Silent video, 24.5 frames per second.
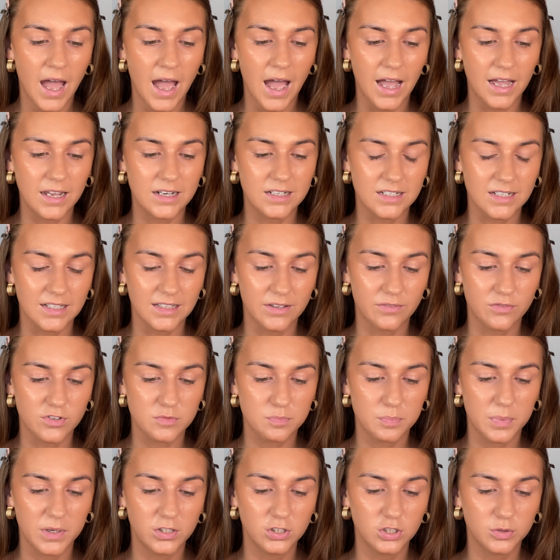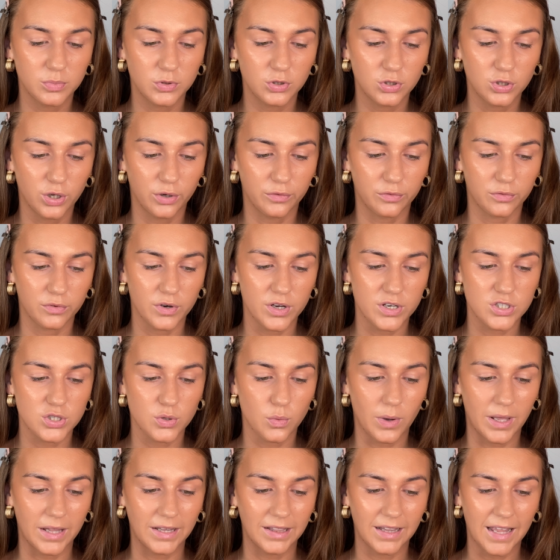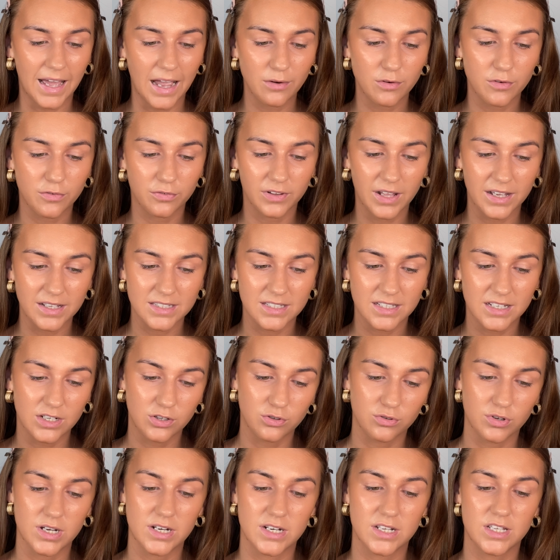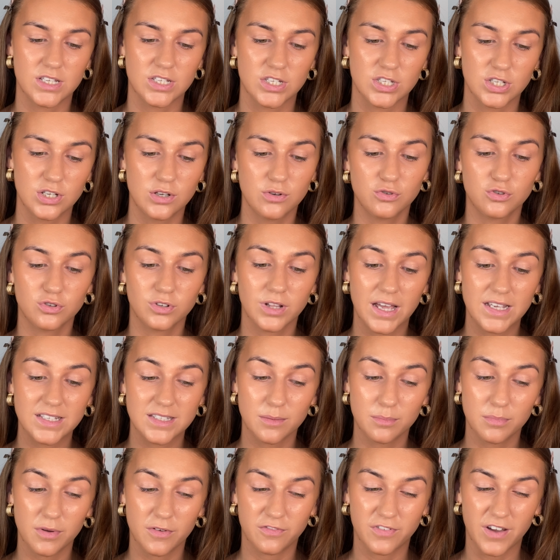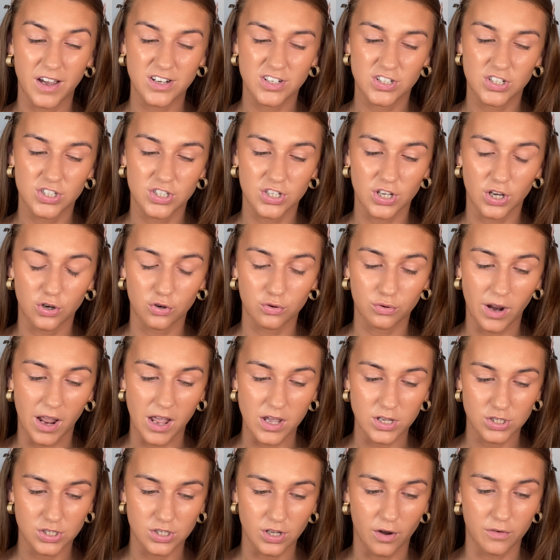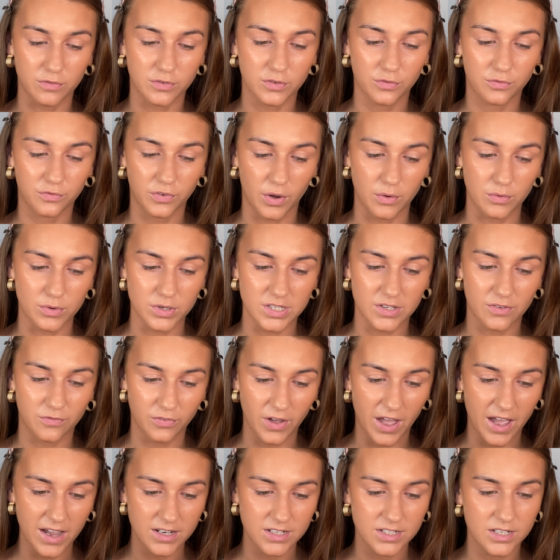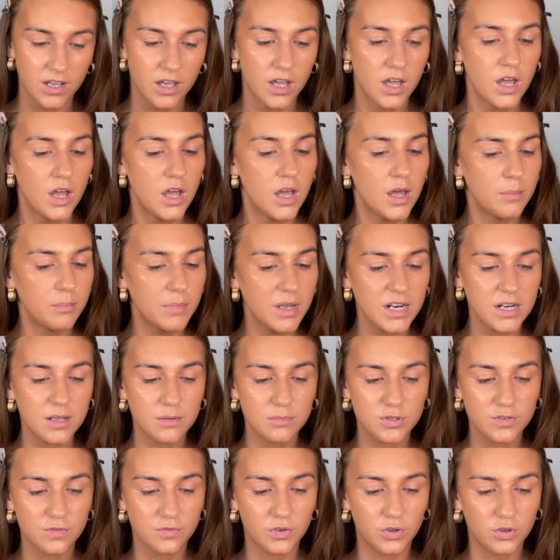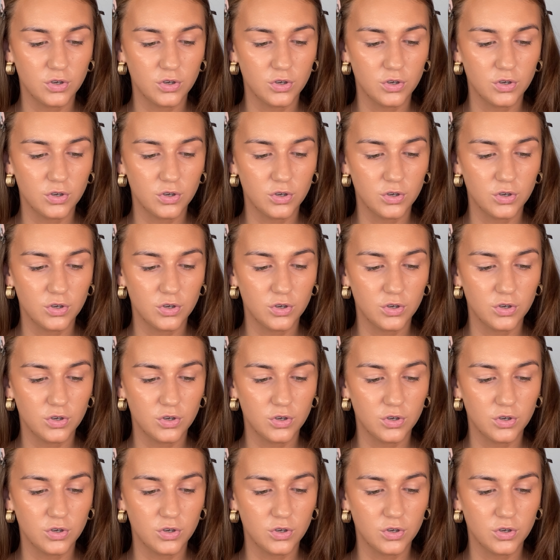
and delivers buildable coverage, while light reflecting ingredients neutralise imperfections and create a soft focus effect. Medium to full